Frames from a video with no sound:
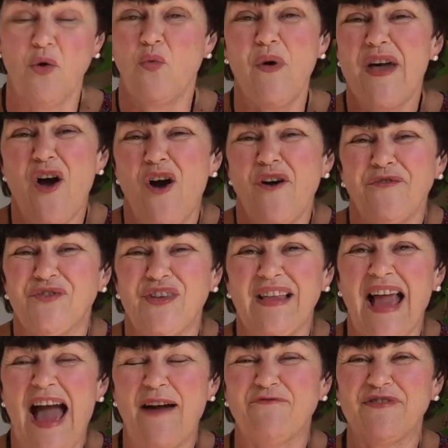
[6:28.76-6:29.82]
We often
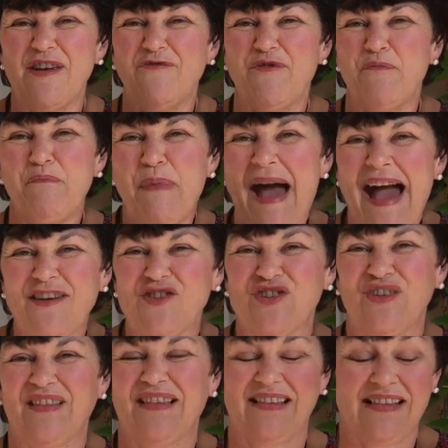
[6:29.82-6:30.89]
have different
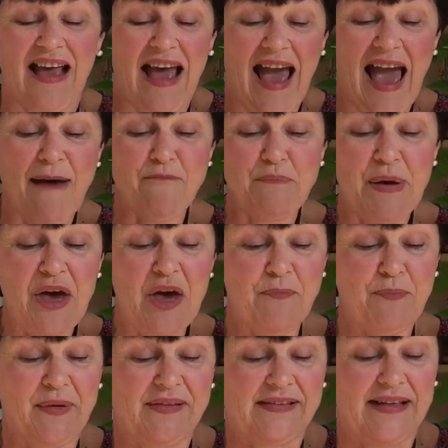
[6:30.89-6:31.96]
passions and
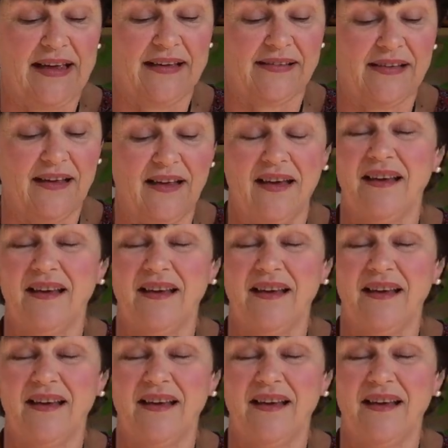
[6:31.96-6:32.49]
purposes.